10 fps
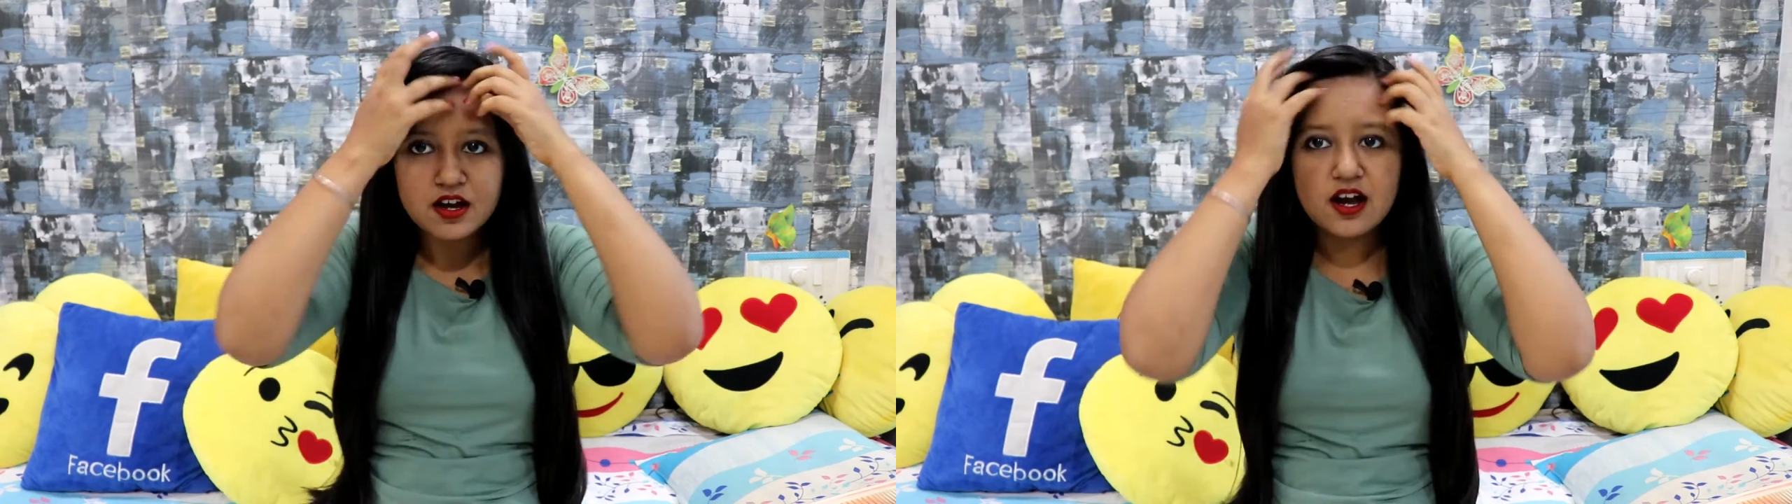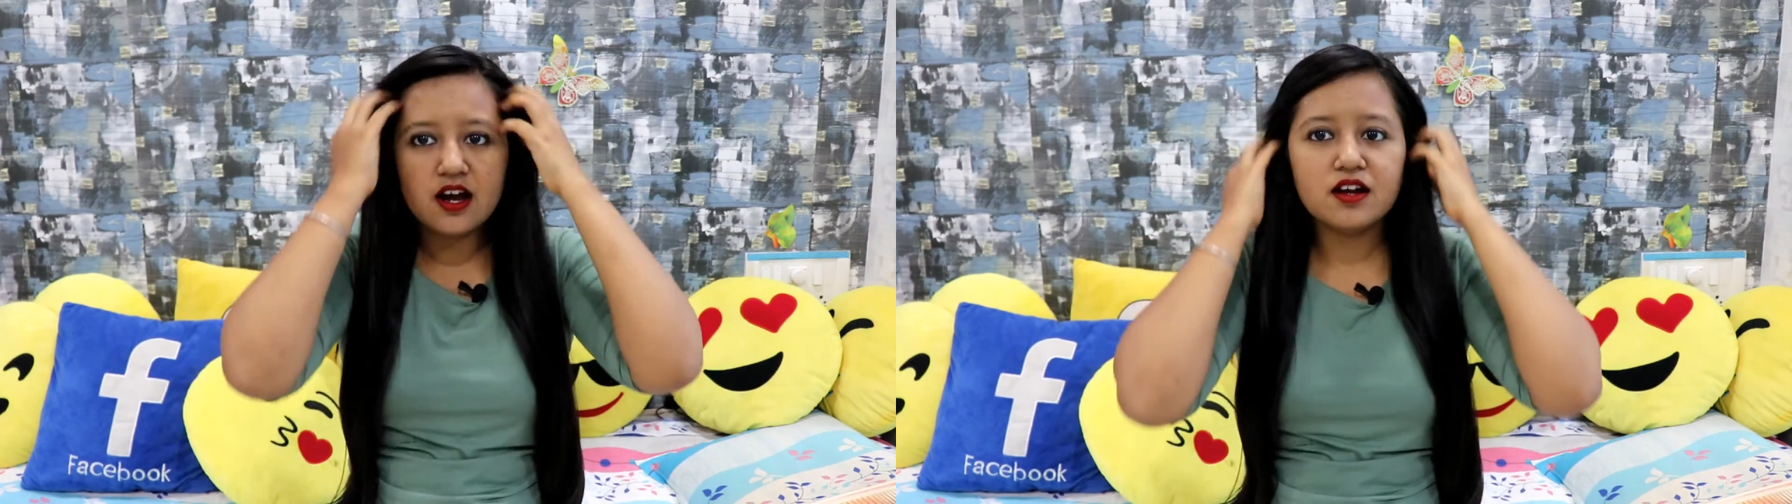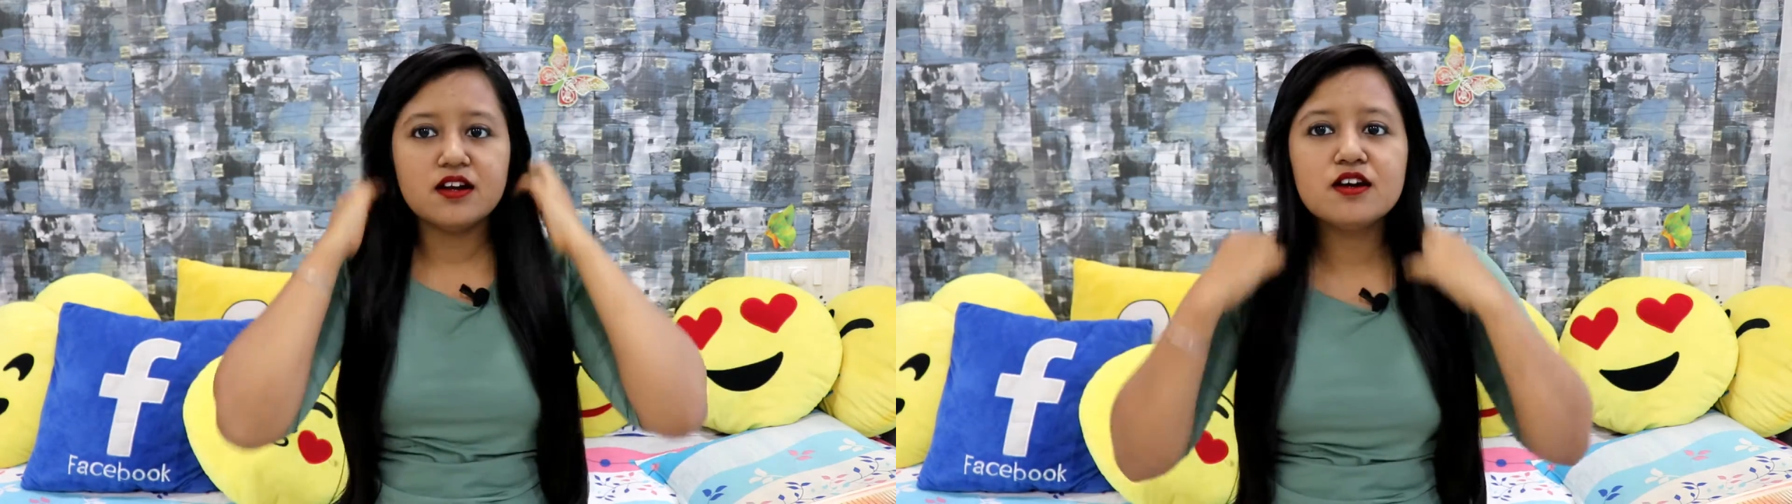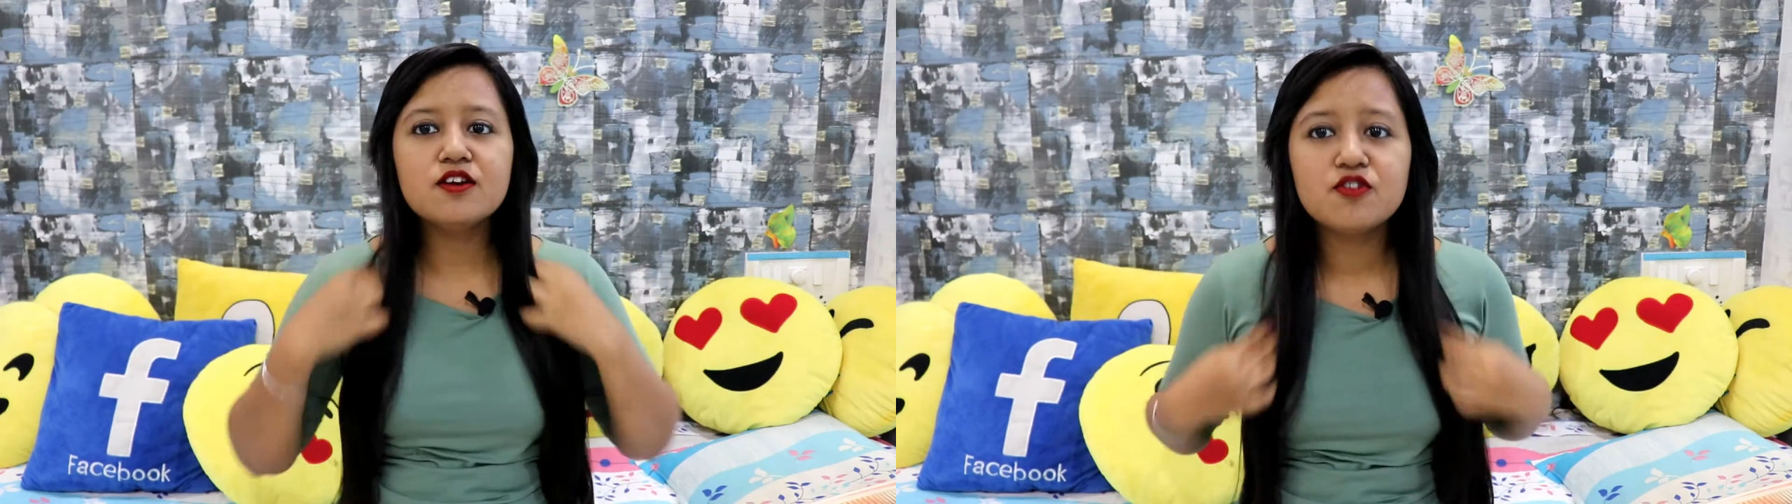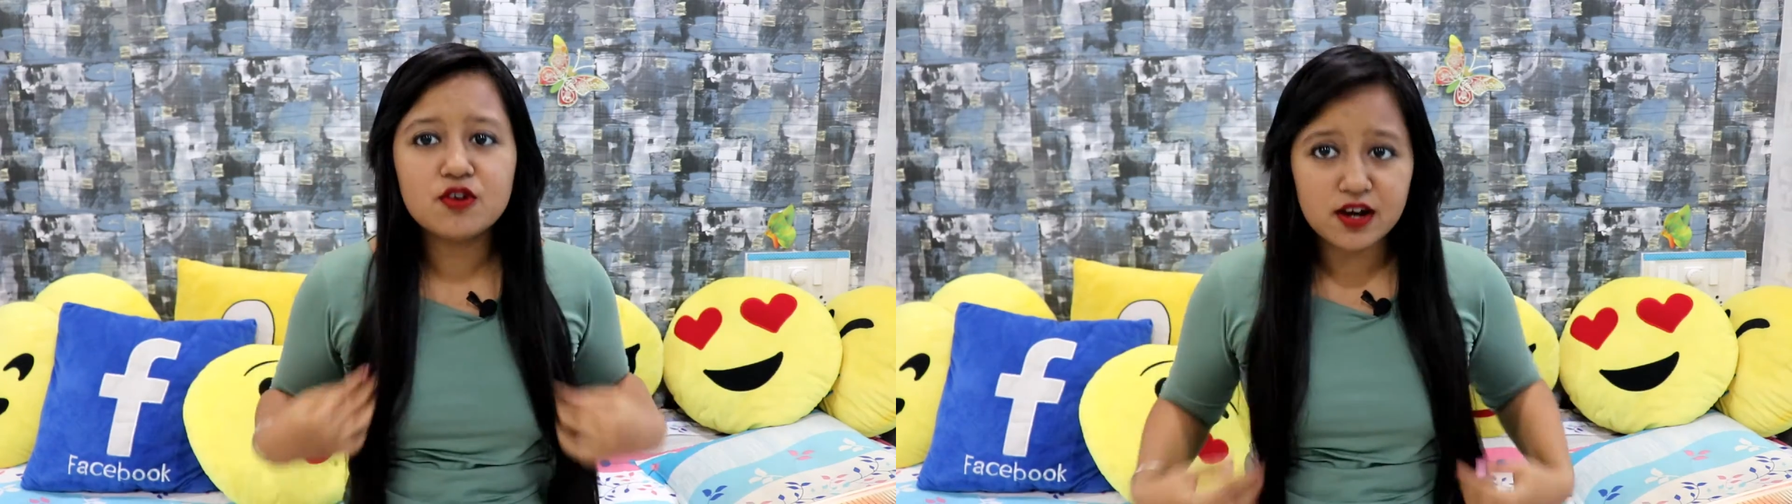And
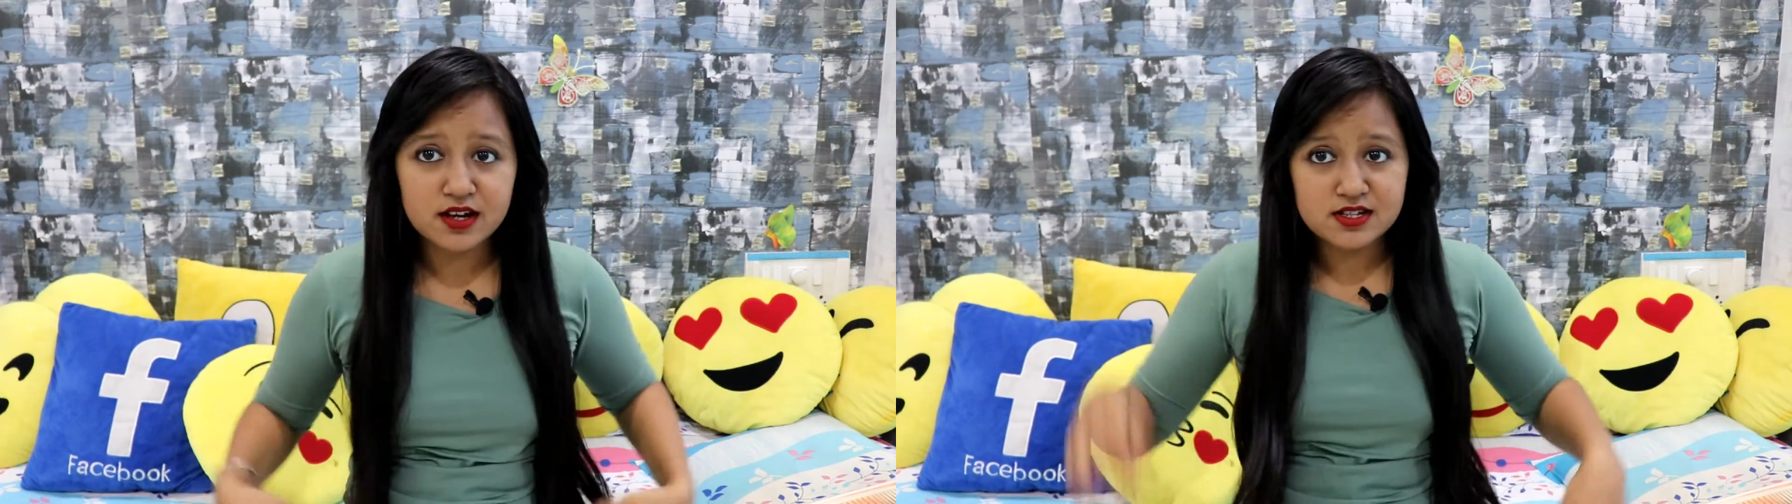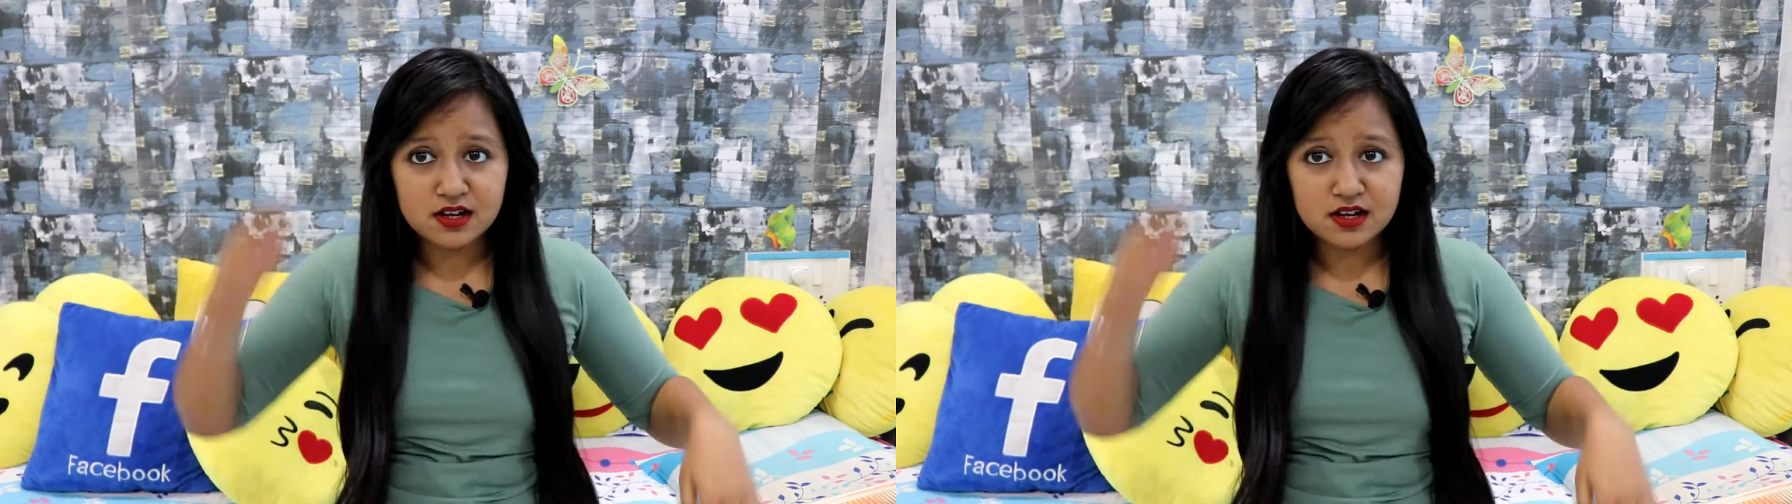if you guys